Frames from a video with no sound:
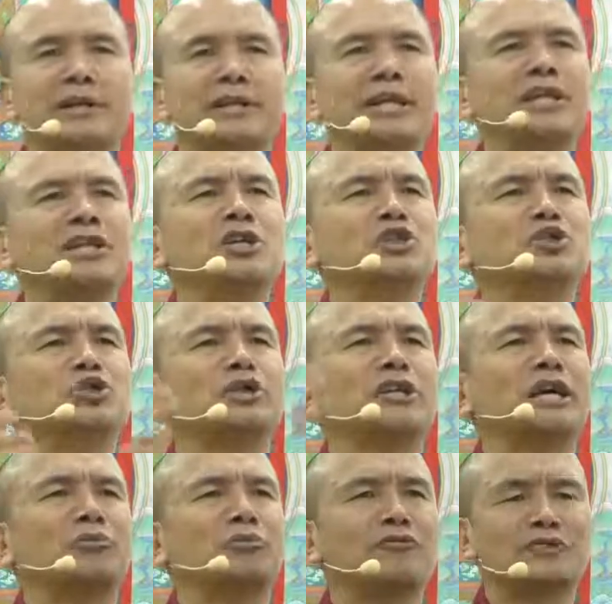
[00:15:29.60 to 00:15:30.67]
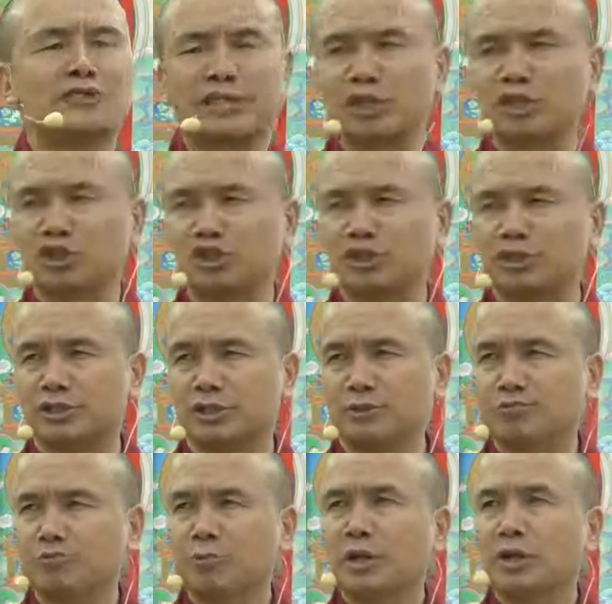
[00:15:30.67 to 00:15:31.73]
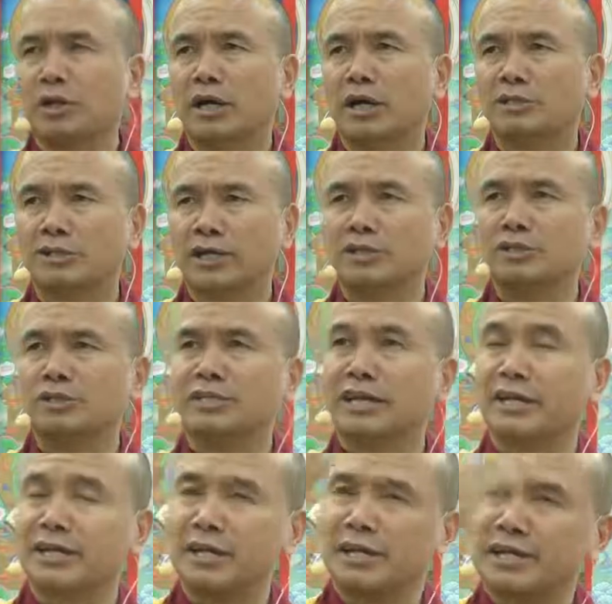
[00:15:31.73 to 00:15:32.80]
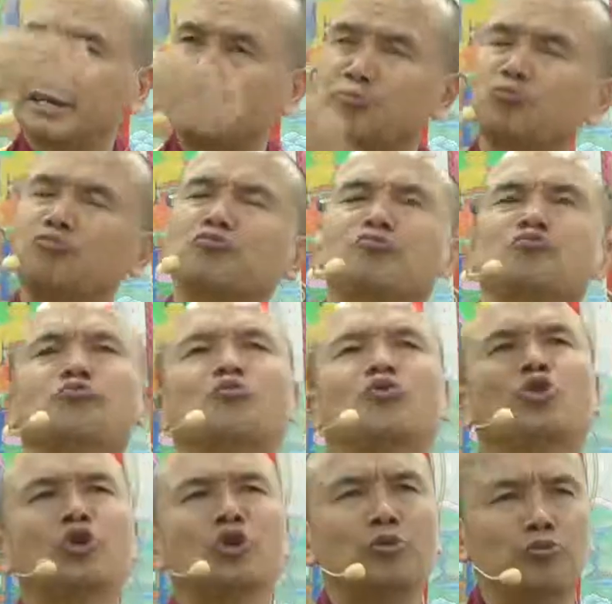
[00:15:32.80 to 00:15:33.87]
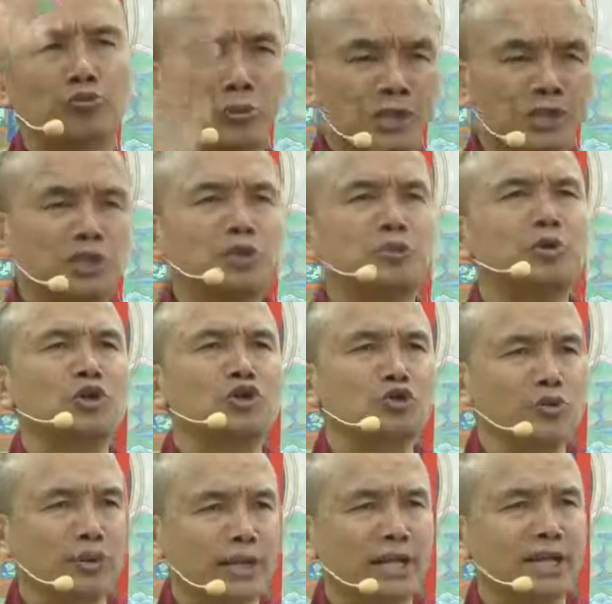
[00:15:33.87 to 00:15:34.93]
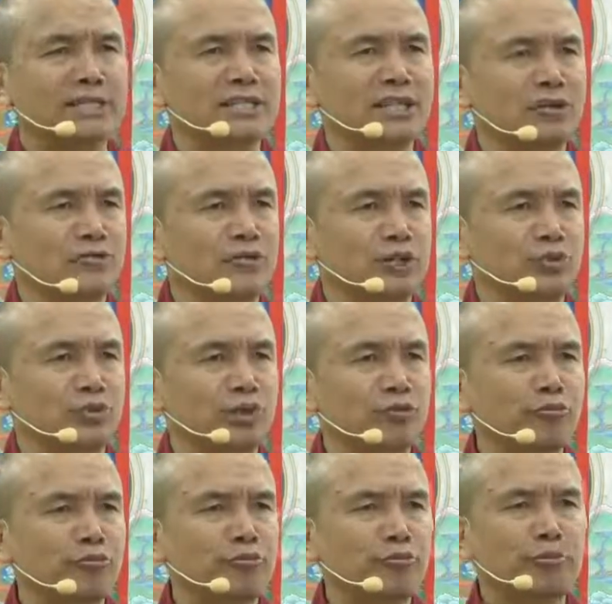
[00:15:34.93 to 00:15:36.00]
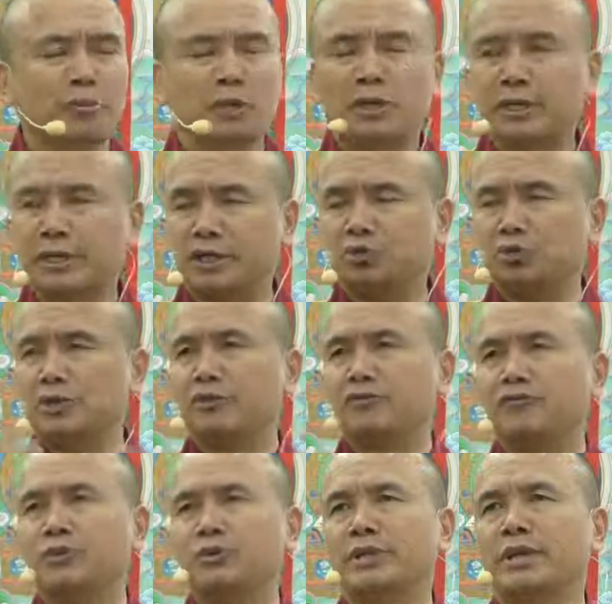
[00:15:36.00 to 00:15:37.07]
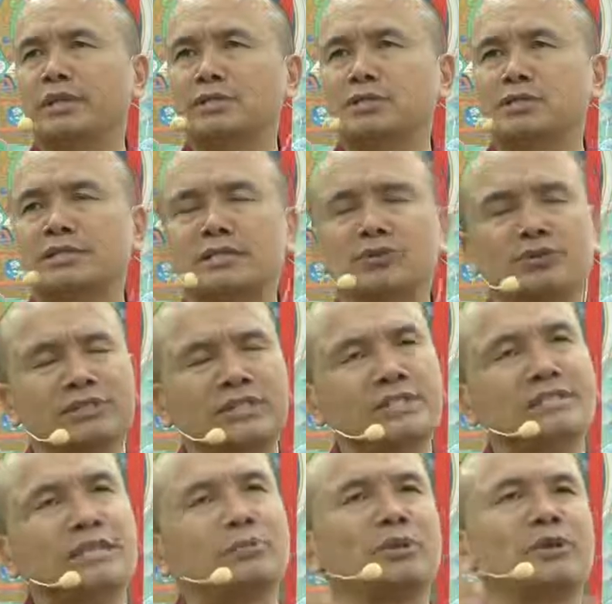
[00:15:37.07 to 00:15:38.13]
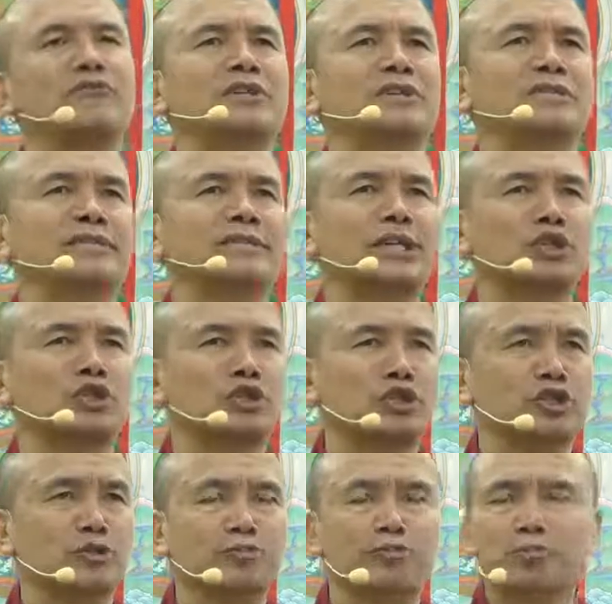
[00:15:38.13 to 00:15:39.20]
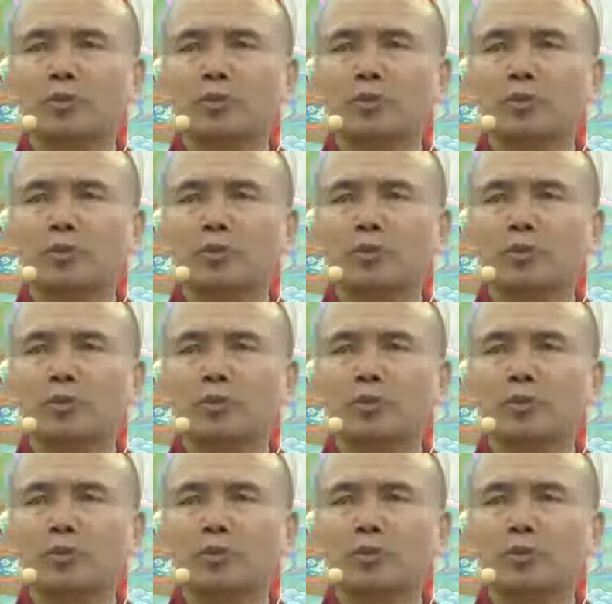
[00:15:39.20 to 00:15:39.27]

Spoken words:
Then he sought the help of the second teacher. A second teacher, again, more spiritually realized than the first one. Again, within a few days, he reached the same level as the second teacher.